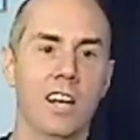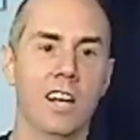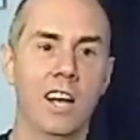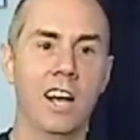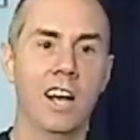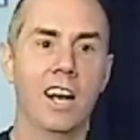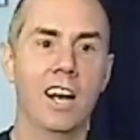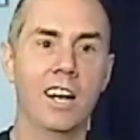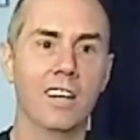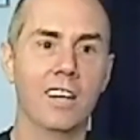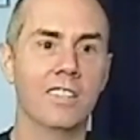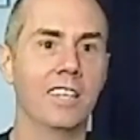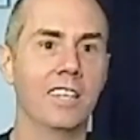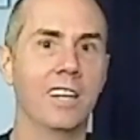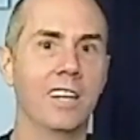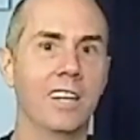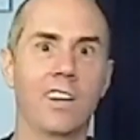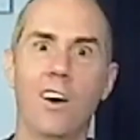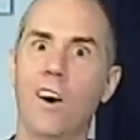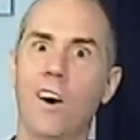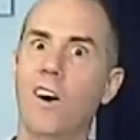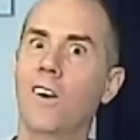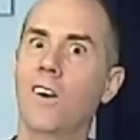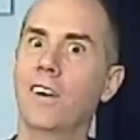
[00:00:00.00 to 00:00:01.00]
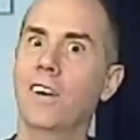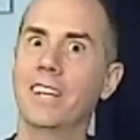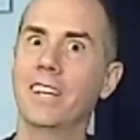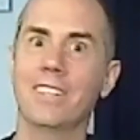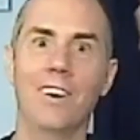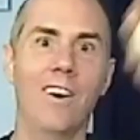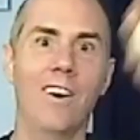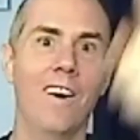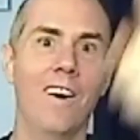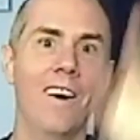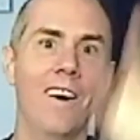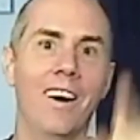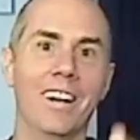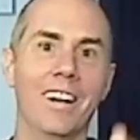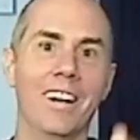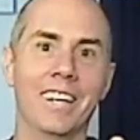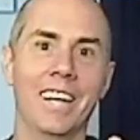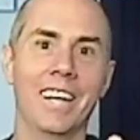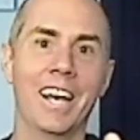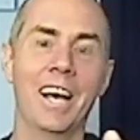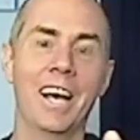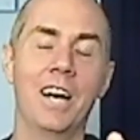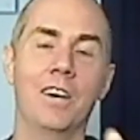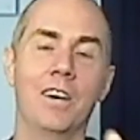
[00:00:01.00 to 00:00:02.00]
And I was like, oh, it's on
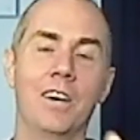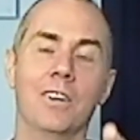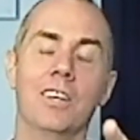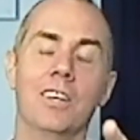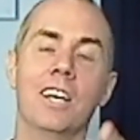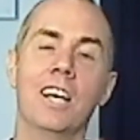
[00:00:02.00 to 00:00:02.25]
now.